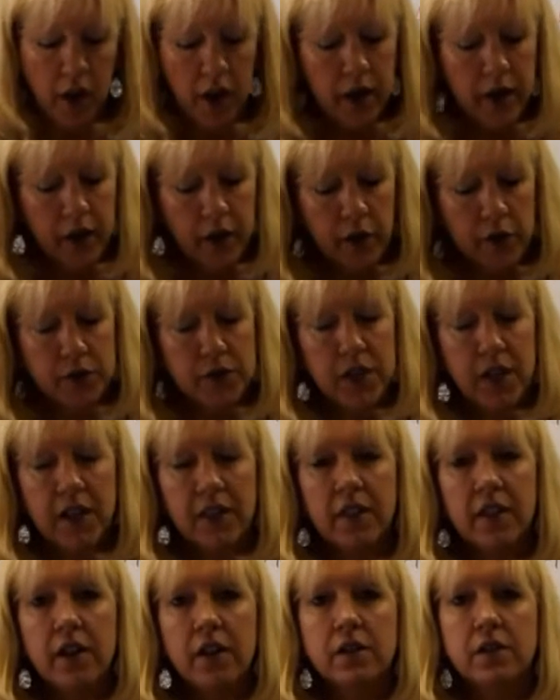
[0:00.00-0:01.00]
It goes like
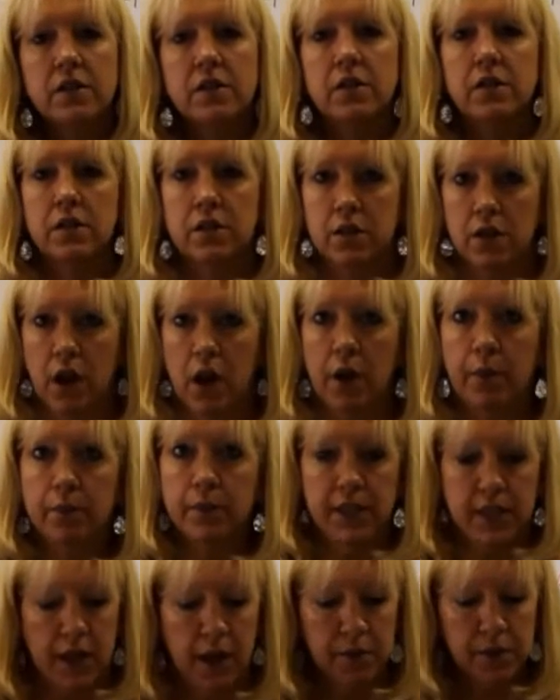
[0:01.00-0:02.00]
this.
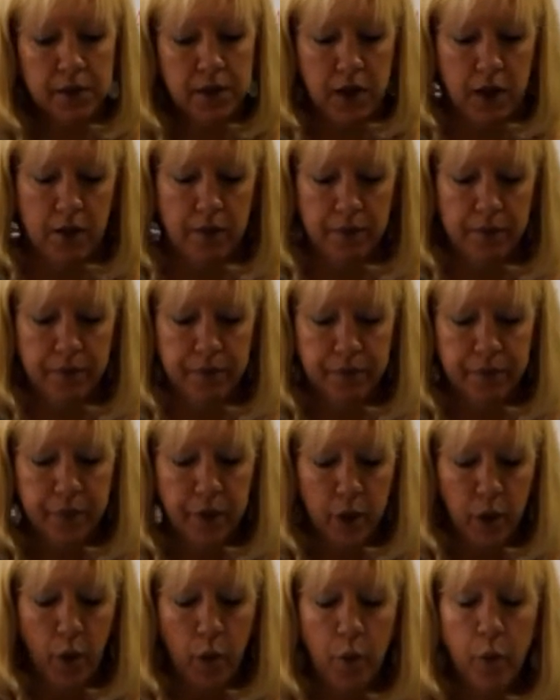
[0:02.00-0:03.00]
Dum-de-dum-dum.
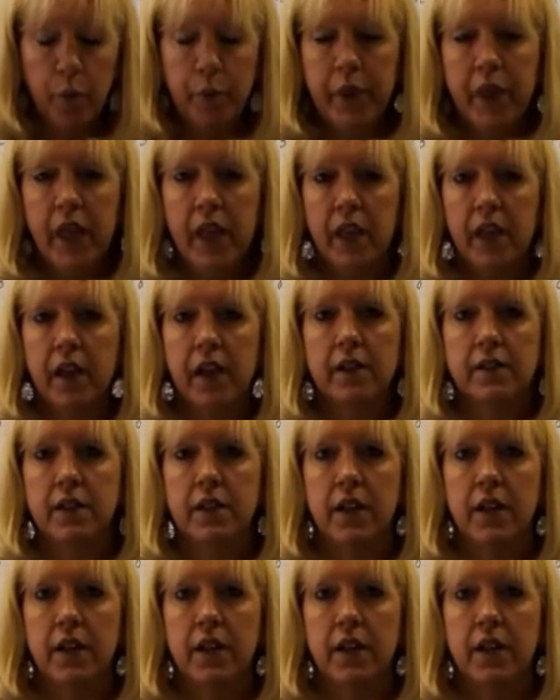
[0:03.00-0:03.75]
An OP is an